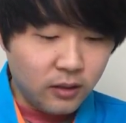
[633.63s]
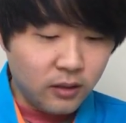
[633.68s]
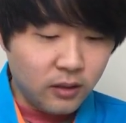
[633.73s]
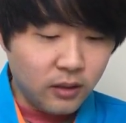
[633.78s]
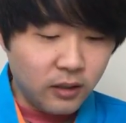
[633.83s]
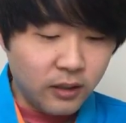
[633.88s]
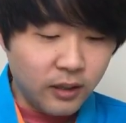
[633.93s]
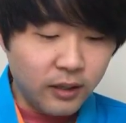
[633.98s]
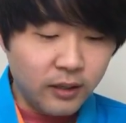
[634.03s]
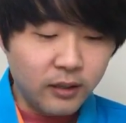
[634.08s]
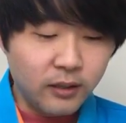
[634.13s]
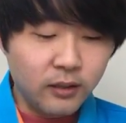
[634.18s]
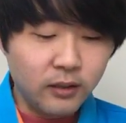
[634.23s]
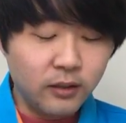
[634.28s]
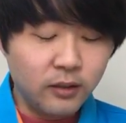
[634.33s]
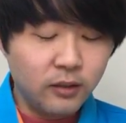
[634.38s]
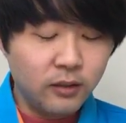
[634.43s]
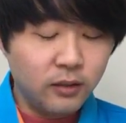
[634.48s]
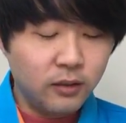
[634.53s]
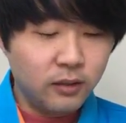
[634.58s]

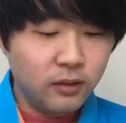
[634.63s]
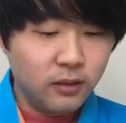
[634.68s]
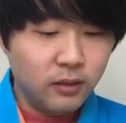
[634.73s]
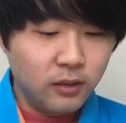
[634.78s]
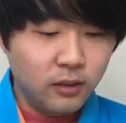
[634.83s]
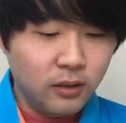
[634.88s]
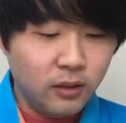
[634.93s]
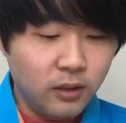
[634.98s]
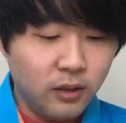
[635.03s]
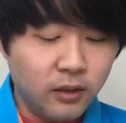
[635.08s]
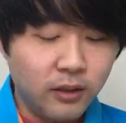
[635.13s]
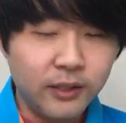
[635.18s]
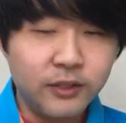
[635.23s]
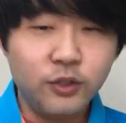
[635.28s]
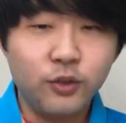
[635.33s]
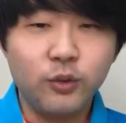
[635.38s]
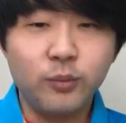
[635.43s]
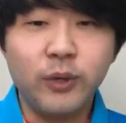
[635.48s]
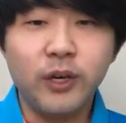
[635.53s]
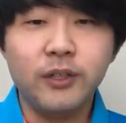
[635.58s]
Again, I'd like to
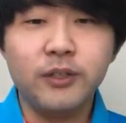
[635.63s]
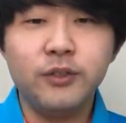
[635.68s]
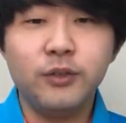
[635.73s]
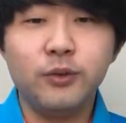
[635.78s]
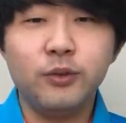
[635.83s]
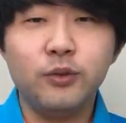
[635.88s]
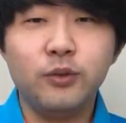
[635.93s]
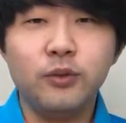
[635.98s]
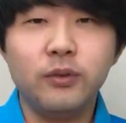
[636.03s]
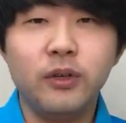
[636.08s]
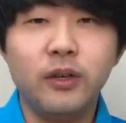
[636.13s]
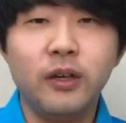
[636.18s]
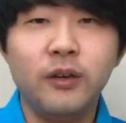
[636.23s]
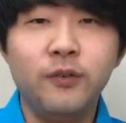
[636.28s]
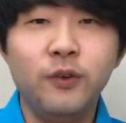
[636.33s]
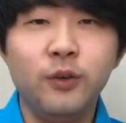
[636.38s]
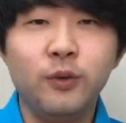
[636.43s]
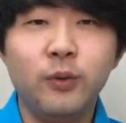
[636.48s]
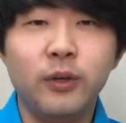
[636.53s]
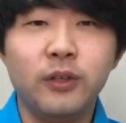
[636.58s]
remind you, if
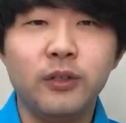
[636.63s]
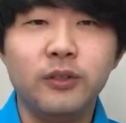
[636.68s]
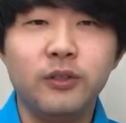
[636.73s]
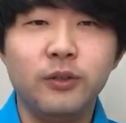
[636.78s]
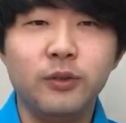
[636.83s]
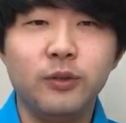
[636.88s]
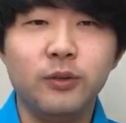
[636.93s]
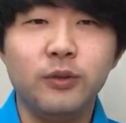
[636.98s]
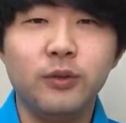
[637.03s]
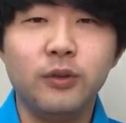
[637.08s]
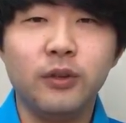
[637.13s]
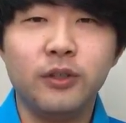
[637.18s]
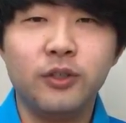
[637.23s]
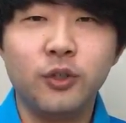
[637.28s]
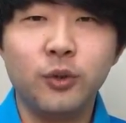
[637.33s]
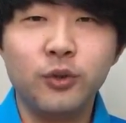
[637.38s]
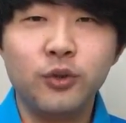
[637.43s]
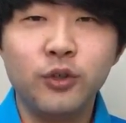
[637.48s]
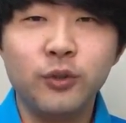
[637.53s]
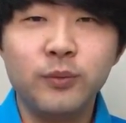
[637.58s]
you want to do a
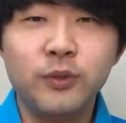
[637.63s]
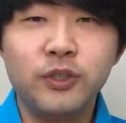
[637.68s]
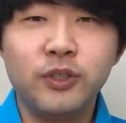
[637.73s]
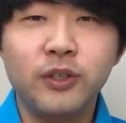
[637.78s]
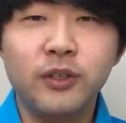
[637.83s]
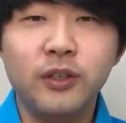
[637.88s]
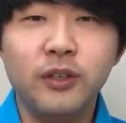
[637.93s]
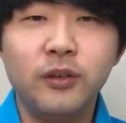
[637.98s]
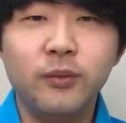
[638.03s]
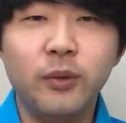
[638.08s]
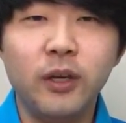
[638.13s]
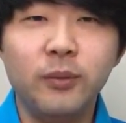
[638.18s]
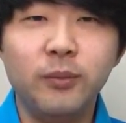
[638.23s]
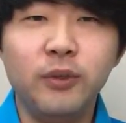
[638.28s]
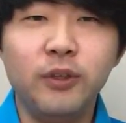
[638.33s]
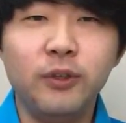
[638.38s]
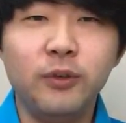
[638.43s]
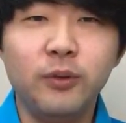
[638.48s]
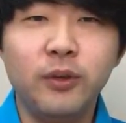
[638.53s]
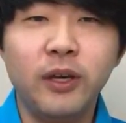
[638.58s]
short-term study, maybe
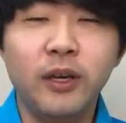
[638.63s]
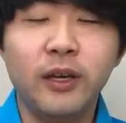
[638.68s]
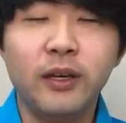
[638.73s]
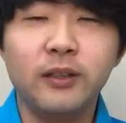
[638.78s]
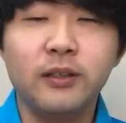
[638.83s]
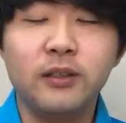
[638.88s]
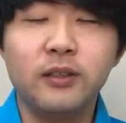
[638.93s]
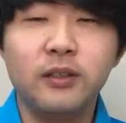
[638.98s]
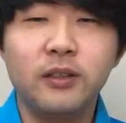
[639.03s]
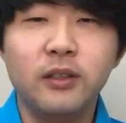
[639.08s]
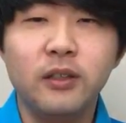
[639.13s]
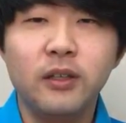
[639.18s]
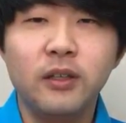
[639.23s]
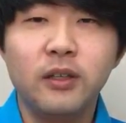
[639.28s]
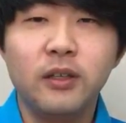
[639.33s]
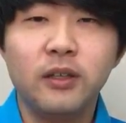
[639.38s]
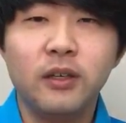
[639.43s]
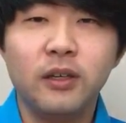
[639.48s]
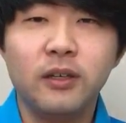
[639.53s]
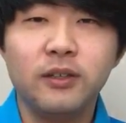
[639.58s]
you can't
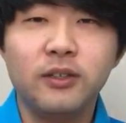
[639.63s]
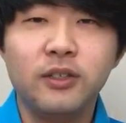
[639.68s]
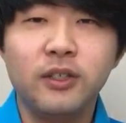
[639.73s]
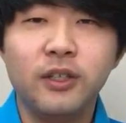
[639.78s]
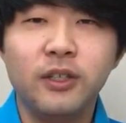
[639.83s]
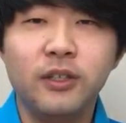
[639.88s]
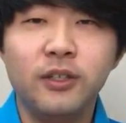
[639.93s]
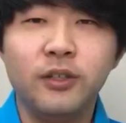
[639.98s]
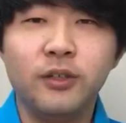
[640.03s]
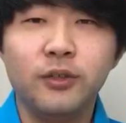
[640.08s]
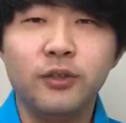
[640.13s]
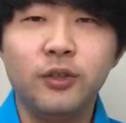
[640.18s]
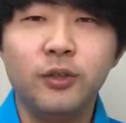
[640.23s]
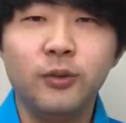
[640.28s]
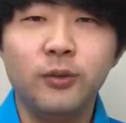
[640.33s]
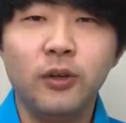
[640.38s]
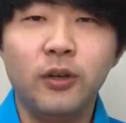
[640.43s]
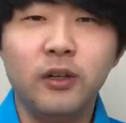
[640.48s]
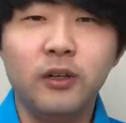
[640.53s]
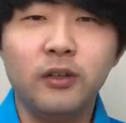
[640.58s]
stay here too
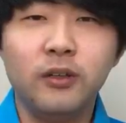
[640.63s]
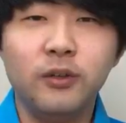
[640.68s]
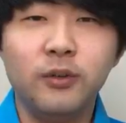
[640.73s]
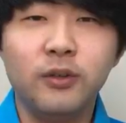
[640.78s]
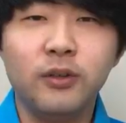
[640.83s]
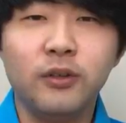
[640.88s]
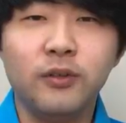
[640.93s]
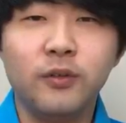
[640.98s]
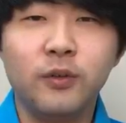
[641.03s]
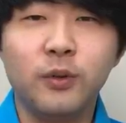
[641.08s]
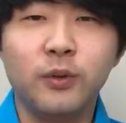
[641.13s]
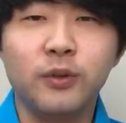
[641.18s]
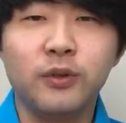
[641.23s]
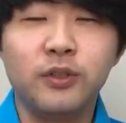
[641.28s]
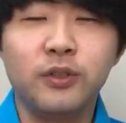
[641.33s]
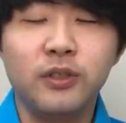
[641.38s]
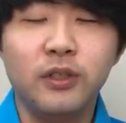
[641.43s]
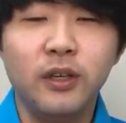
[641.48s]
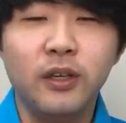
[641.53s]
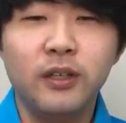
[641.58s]
long, you can of
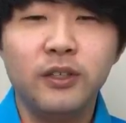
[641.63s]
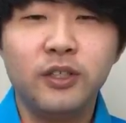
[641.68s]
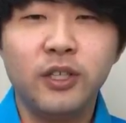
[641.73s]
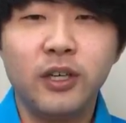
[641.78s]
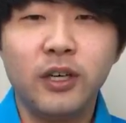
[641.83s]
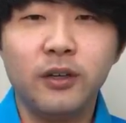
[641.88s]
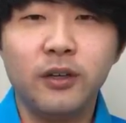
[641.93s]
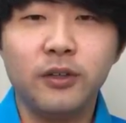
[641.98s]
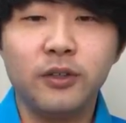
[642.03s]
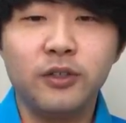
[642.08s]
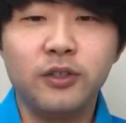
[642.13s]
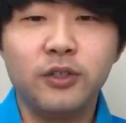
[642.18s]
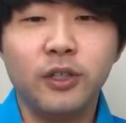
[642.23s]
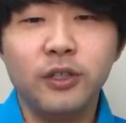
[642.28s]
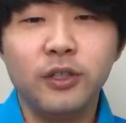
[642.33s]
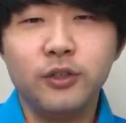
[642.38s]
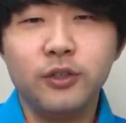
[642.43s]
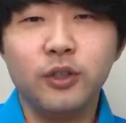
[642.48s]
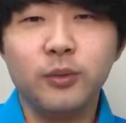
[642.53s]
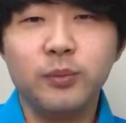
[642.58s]
course check out our
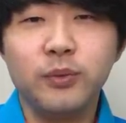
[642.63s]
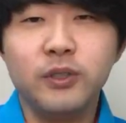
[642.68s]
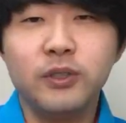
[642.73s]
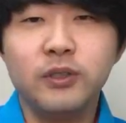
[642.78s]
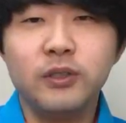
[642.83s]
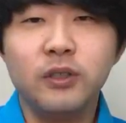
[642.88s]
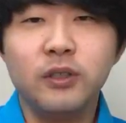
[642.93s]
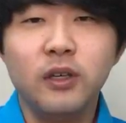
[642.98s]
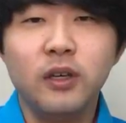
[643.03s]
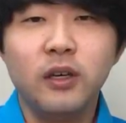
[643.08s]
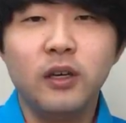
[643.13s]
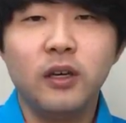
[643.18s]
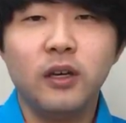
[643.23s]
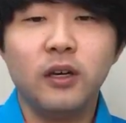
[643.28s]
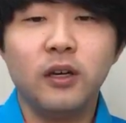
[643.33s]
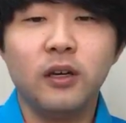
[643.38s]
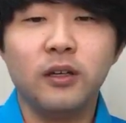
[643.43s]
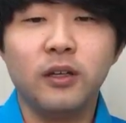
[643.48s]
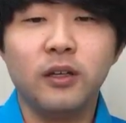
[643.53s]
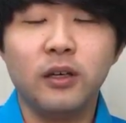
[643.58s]
study trips.
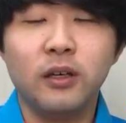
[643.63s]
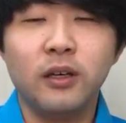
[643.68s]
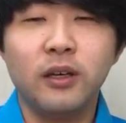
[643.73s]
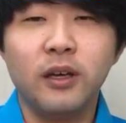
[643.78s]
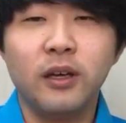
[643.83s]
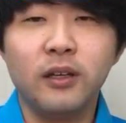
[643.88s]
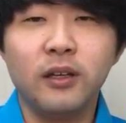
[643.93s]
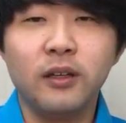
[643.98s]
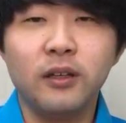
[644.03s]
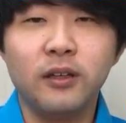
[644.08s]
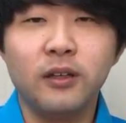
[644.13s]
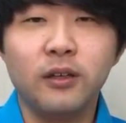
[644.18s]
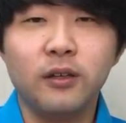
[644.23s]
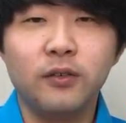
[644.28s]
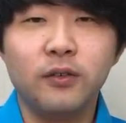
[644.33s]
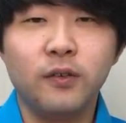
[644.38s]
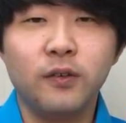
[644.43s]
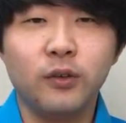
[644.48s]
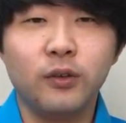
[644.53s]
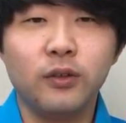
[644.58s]
Again, they're
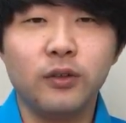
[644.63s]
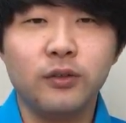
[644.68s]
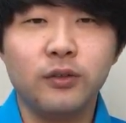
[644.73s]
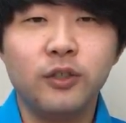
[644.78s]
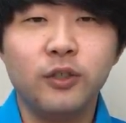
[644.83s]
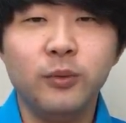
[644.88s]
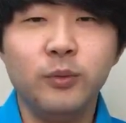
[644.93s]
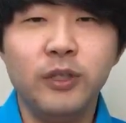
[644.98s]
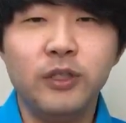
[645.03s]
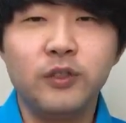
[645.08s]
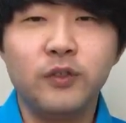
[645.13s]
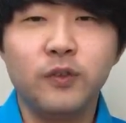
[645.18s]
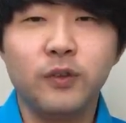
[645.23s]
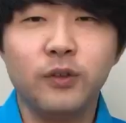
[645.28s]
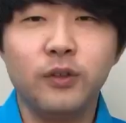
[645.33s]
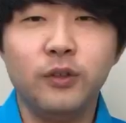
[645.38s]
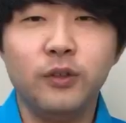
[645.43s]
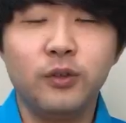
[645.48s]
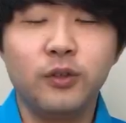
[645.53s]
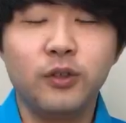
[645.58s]
for 2 weeks for the
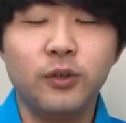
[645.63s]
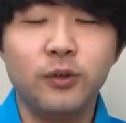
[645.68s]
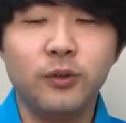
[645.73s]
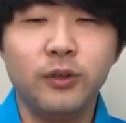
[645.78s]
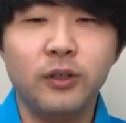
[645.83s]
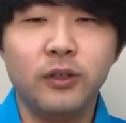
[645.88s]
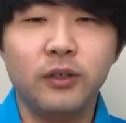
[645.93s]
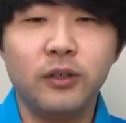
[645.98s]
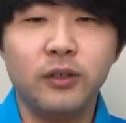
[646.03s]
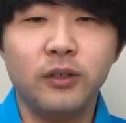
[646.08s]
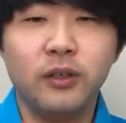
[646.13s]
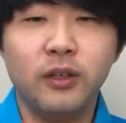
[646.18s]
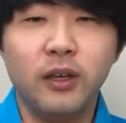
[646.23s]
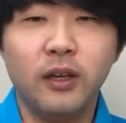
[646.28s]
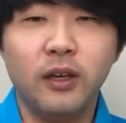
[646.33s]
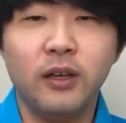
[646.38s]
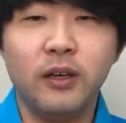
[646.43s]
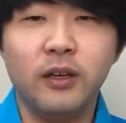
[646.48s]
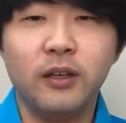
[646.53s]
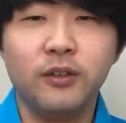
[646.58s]
Youth Korea
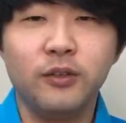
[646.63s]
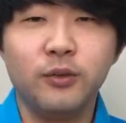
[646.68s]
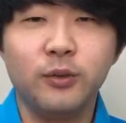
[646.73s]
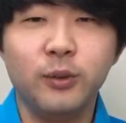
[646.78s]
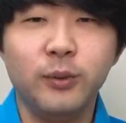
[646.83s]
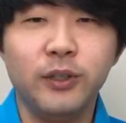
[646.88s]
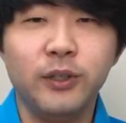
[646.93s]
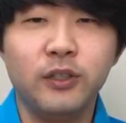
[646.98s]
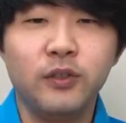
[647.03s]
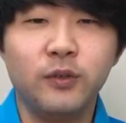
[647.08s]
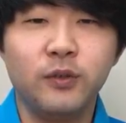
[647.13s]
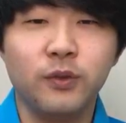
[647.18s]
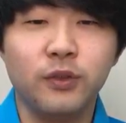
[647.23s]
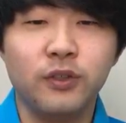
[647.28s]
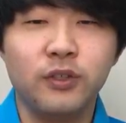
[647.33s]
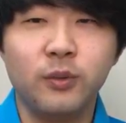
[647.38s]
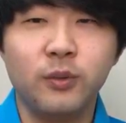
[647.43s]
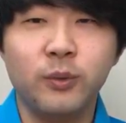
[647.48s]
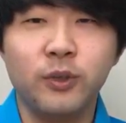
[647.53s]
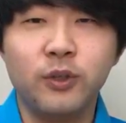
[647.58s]
and 3 weeks for the
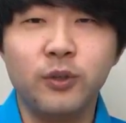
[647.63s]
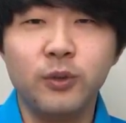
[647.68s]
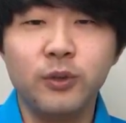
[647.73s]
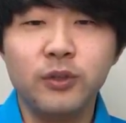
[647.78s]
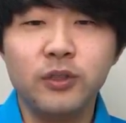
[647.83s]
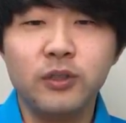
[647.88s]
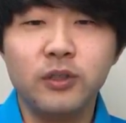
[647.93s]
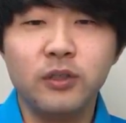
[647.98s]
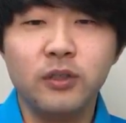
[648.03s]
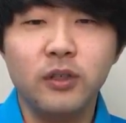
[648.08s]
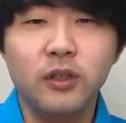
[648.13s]
summer course.